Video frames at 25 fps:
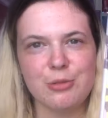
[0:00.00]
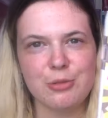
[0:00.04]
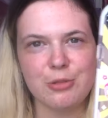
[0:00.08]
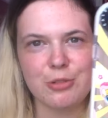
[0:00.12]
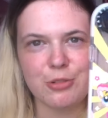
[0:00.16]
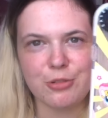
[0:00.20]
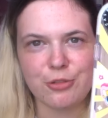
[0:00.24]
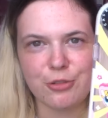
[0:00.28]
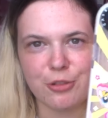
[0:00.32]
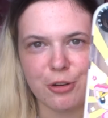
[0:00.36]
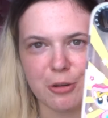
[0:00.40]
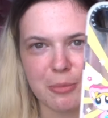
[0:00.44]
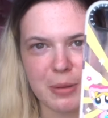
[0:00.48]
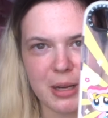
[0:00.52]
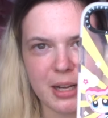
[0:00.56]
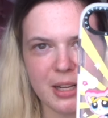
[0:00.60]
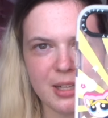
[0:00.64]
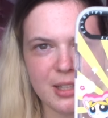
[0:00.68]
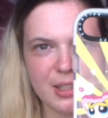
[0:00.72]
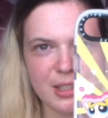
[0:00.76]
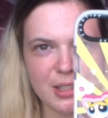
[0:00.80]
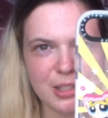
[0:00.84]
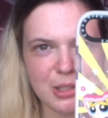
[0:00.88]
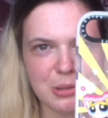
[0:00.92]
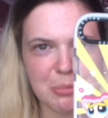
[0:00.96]
one's from
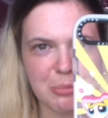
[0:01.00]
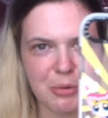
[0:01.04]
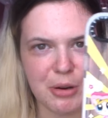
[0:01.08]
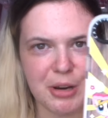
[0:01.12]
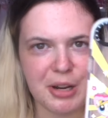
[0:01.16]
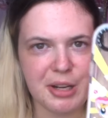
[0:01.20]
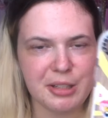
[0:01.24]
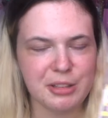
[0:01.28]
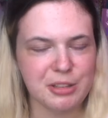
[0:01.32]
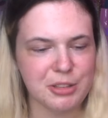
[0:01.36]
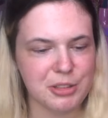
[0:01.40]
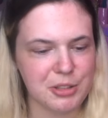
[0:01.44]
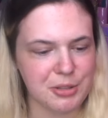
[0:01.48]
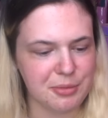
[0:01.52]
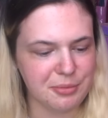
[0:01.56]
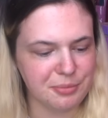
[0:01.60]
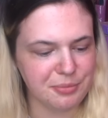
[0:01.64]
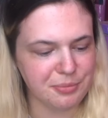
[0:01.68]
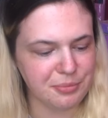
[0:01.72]
AliExpress